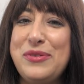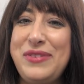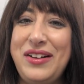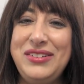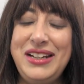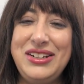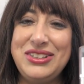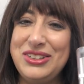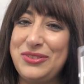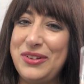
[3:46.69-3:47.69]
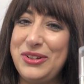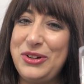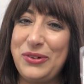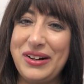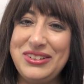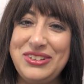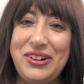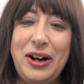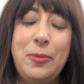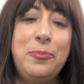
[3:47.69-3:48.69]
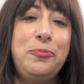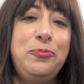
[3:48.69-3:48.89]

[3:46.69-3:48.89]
foundations from the drugstore.